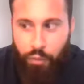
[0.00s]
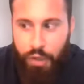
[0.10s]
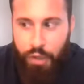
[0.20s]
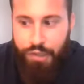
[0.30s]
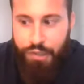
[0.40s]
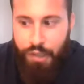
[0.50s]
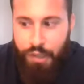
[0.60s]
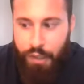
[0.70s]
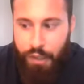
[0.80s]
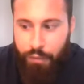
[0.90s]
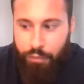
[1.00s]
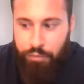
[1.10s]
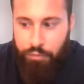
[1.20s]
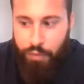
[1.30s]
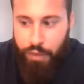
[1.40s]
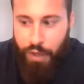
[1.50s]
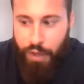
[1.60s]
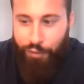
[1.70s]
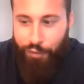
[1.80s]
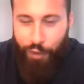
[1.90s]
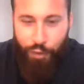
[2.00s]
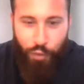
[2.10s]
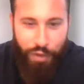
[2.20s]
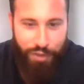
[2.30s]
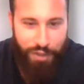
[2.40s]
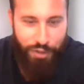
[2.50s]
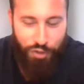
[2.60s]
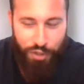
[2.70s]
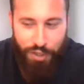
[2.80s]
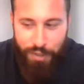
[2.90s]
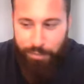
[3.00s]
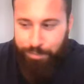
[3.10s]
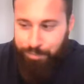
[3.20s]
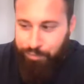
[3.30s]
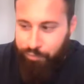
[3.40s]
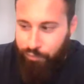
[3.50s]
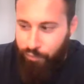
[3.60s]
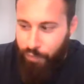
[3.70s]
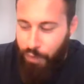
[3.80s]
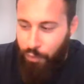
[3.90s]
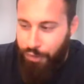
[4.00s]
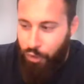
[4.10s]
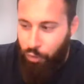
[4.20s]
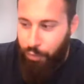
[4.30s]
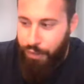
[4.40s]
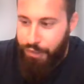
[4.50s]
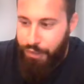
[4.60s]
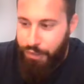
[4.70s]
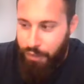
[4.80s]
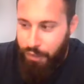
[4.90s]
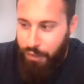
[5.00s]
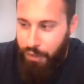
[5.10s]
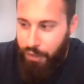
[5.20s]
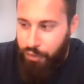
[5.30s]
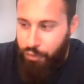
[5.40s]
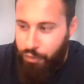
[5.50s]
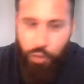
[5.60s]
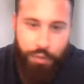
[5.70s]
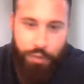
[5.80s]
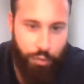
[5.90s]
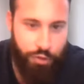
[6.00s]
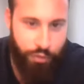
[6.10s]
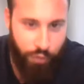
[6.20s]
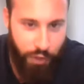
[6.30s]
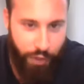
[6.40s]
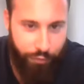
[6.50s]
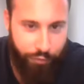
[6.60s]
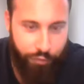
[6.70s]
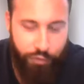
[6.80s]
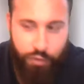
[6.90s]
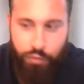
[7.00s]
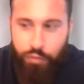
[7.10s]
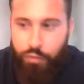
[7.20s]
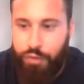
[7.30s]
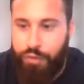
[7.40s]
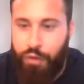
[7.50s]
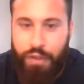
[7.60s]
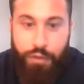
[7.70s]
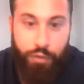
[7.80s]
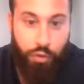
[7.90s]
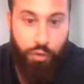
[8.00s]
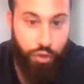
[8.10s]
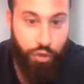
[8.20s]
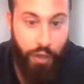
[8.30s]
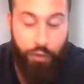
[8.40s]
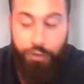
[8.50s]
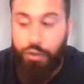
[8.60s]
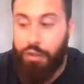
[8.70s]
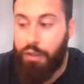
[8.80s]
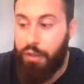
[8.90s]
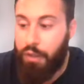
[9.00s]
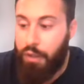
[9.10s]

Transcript: was uh, not very with it. She was homeless she was homeless most of her life was a very difficult child she